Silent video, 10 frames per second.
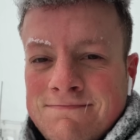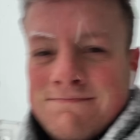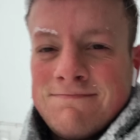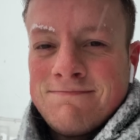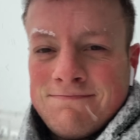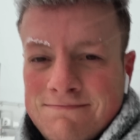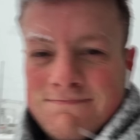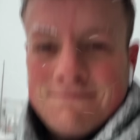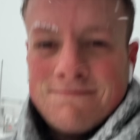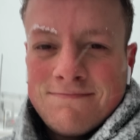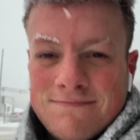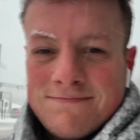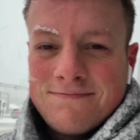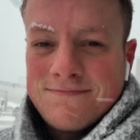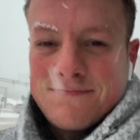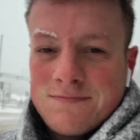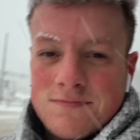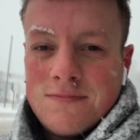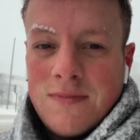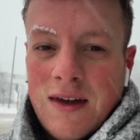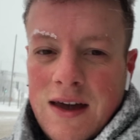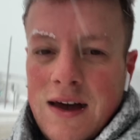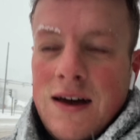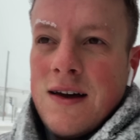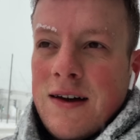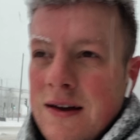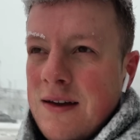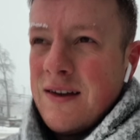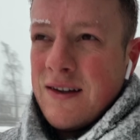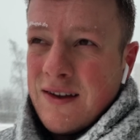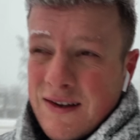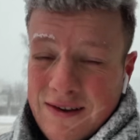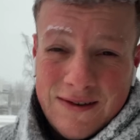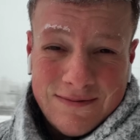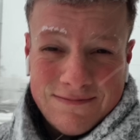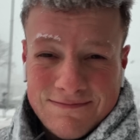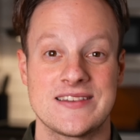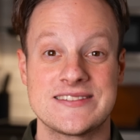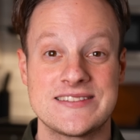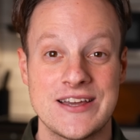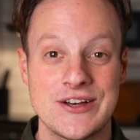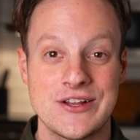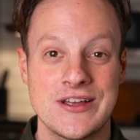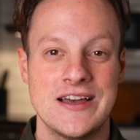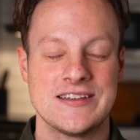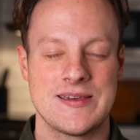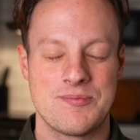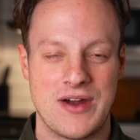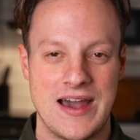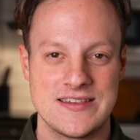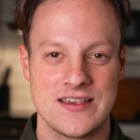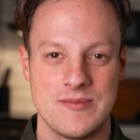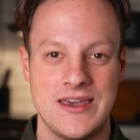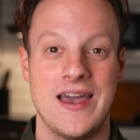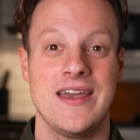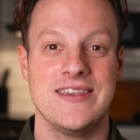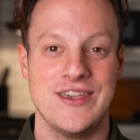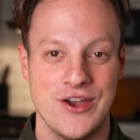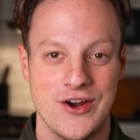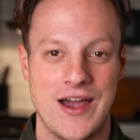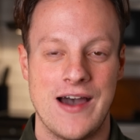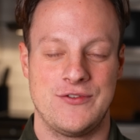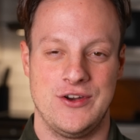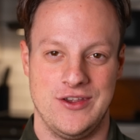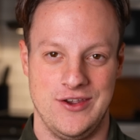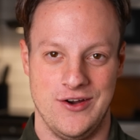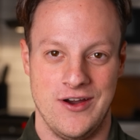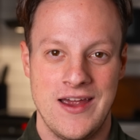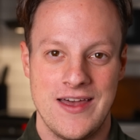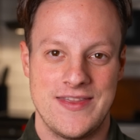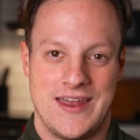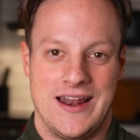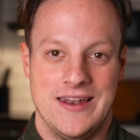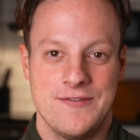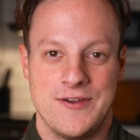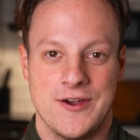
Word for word: so much variation throughout the days here in Sweden still surprises me year after year that I live